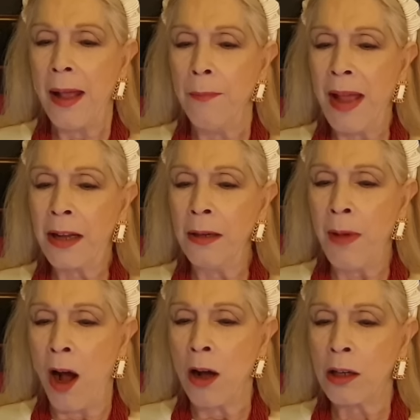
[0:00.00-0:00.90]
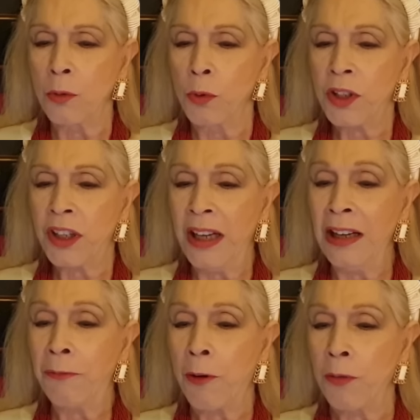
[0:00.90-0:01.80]
Meghan Markle would
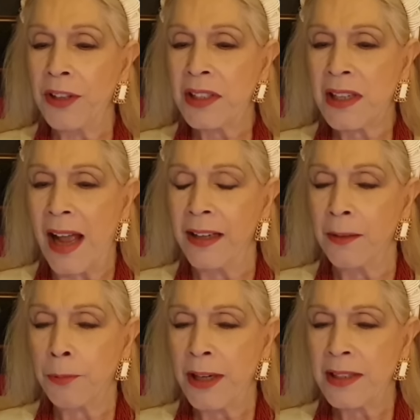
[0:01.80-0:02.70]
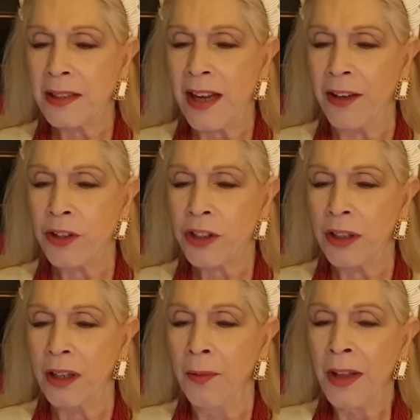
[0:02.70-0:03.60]
kill for this kind of press
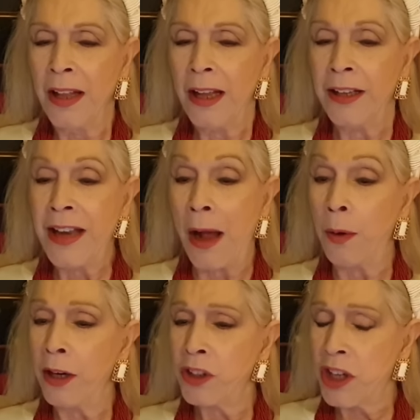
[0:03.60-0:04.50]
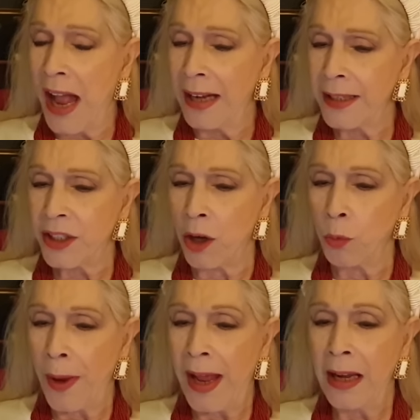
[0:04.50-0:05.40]
attention. And now her child is
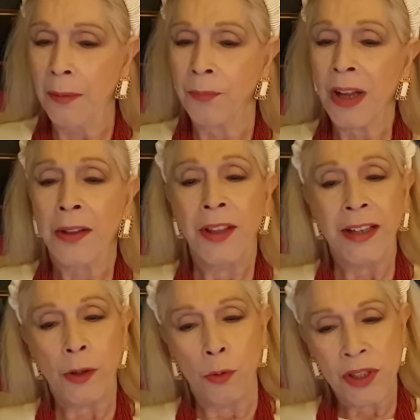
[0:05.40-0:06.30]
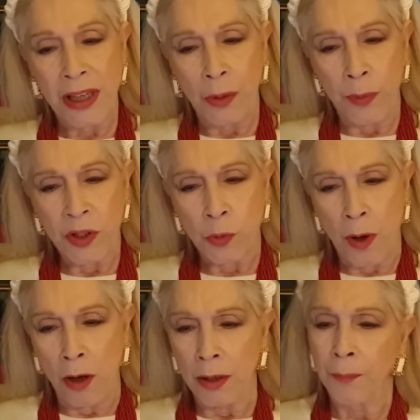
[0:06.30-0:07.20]
unwell. They don't say which
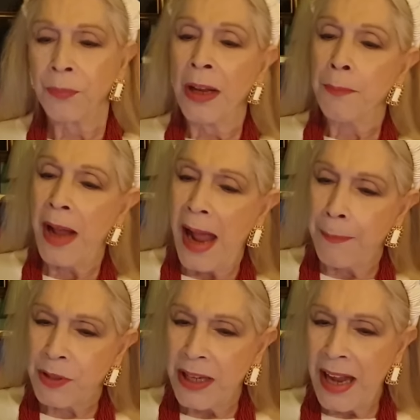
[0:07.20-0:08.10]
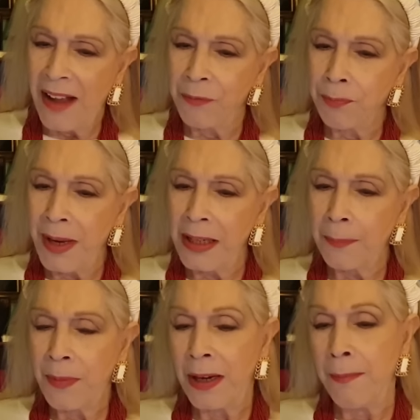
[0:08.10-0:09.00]
one. Perhaps they haven't made
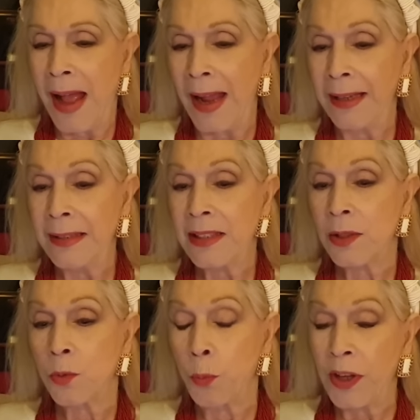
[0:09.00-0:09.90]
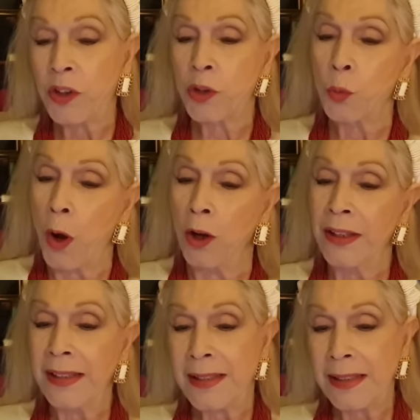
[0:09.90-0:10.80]
up their minds which
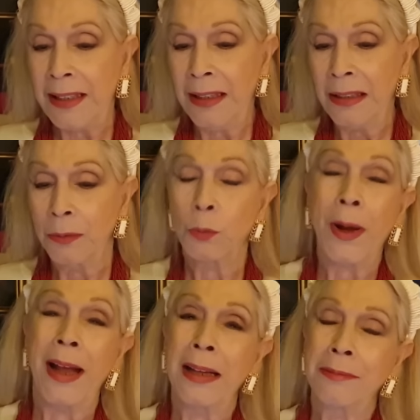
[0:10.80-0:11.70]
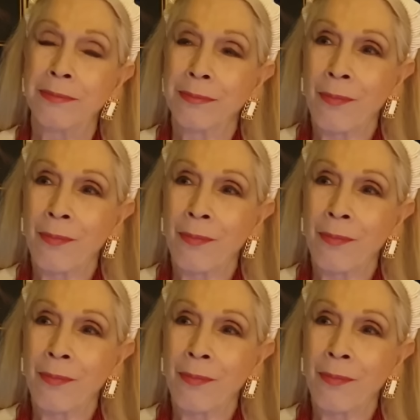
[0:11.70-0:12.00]
one is ill. Well,